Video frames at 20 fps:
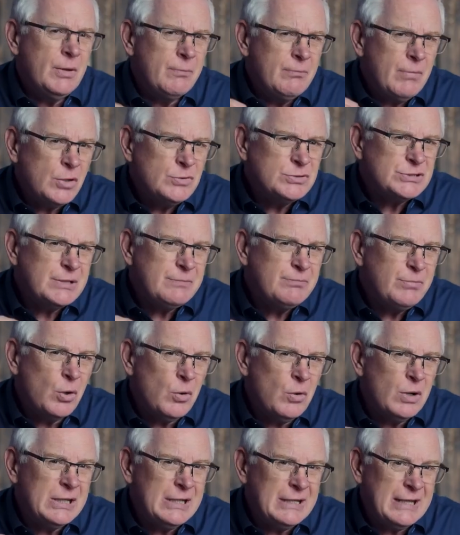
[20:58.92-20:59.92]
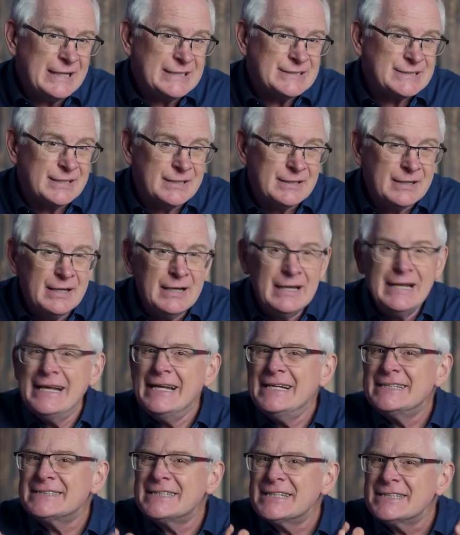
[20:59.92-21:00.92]
The most important lesson
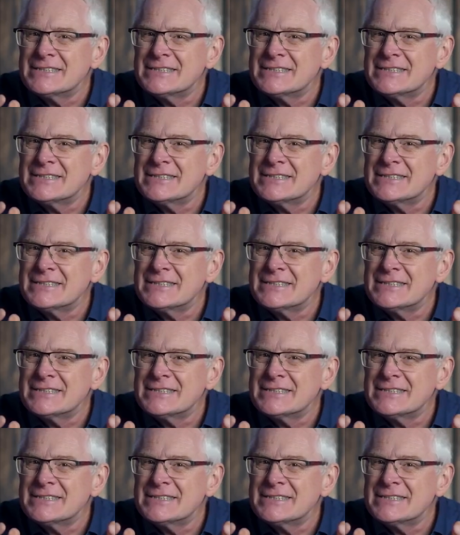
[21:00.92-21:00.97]
is to